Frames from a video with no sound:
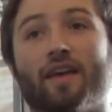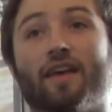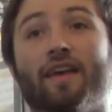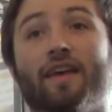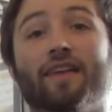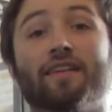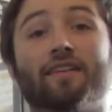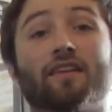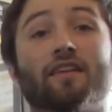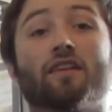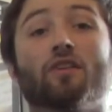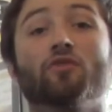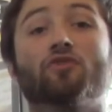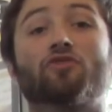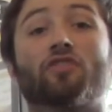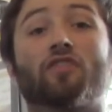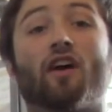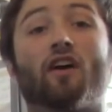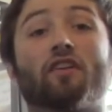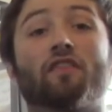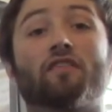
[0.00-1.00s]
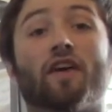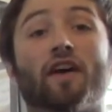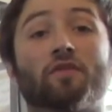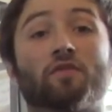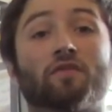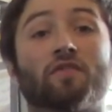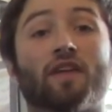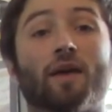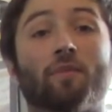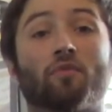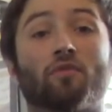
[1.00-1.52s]
In conclusion, our device
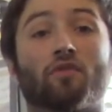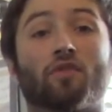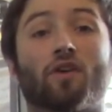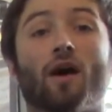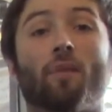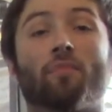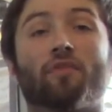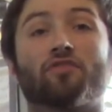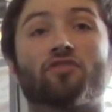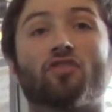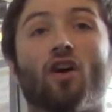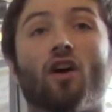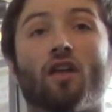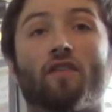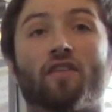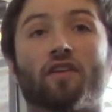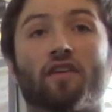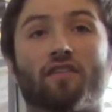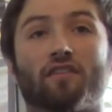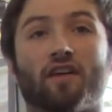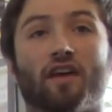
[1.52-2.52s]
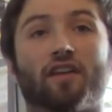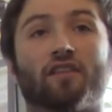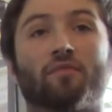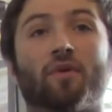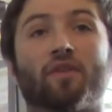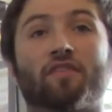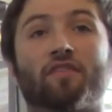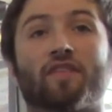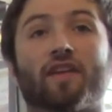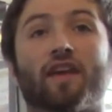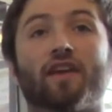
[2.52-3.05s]
was able to accomplish all of our design
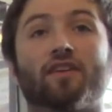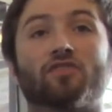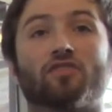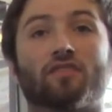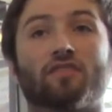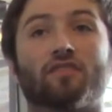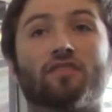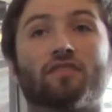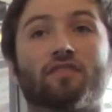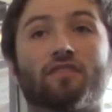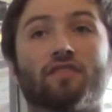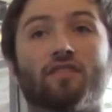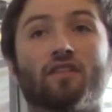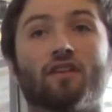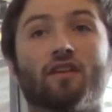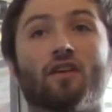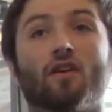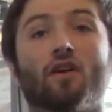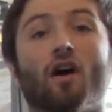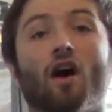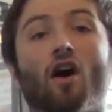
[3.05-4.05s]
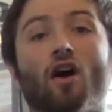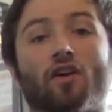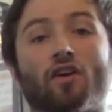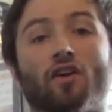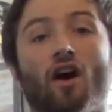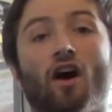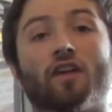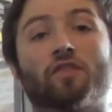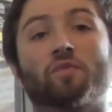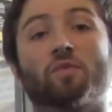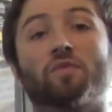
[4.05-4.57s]
specifications. Our
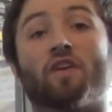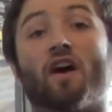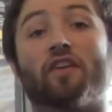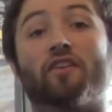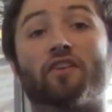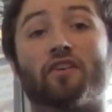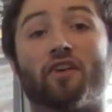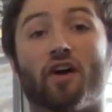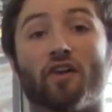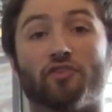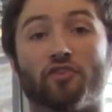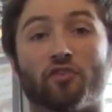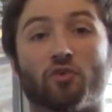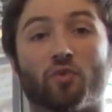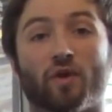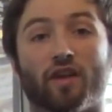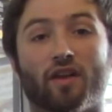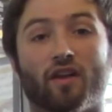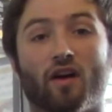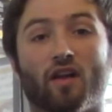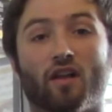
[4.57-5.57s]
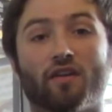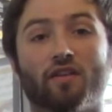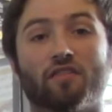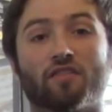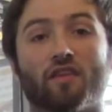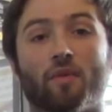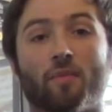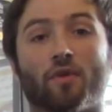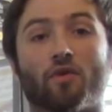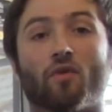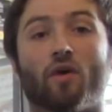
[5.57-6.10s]
cost was under $120,
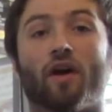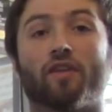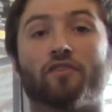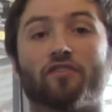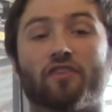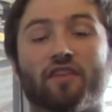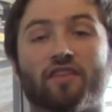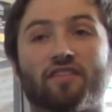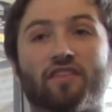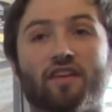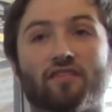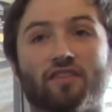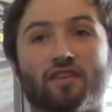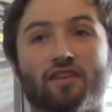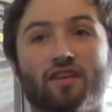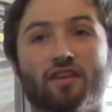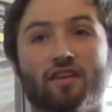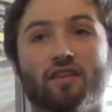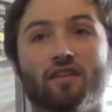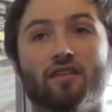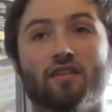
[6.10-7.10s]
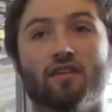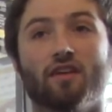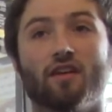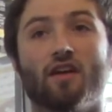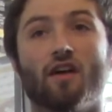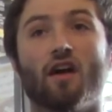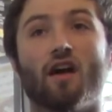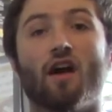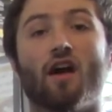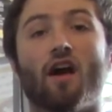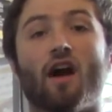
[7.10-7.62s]
coming to $117.
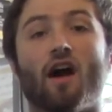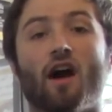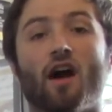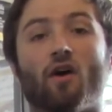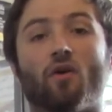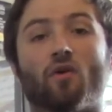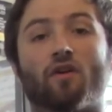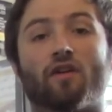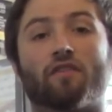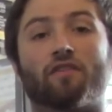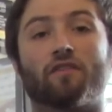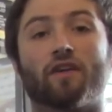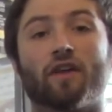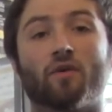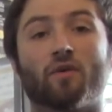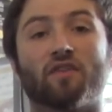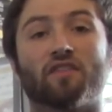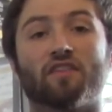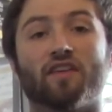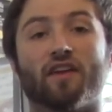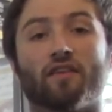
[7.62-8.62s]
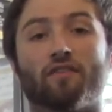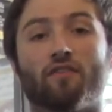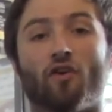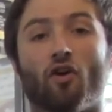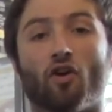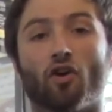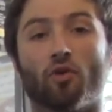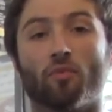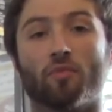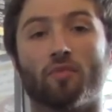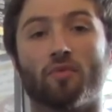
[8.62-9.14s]
Our frequency and
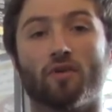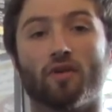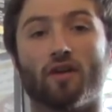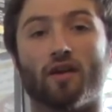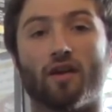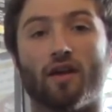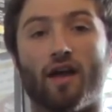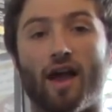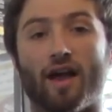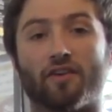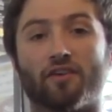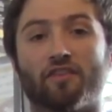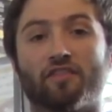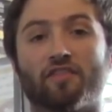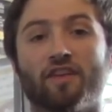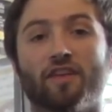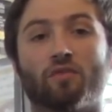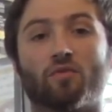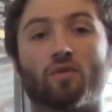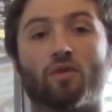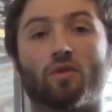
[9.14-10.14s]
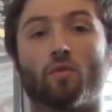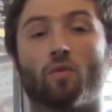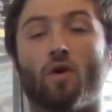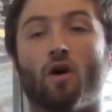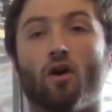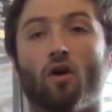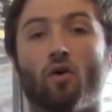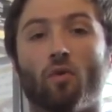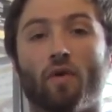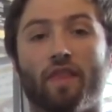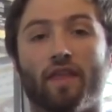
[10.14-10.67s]
volume accuracies were
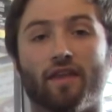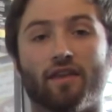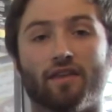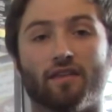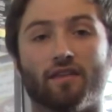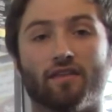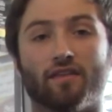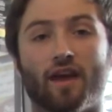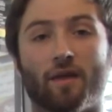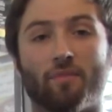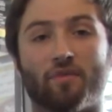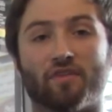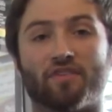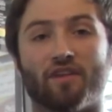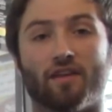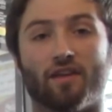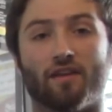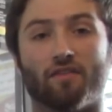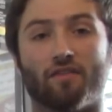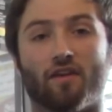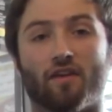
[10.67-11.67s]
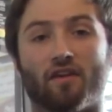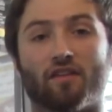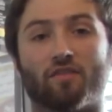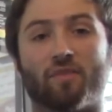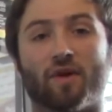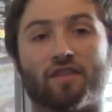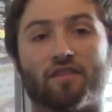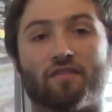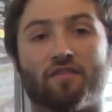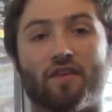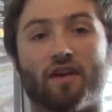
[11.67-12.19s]
all within 10% of our
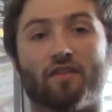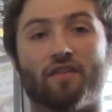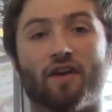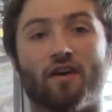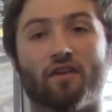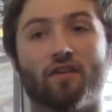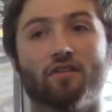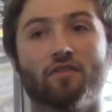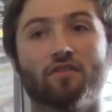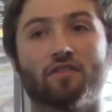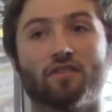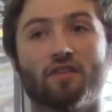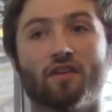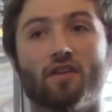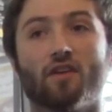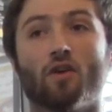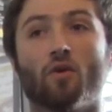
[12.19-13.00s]
specified values.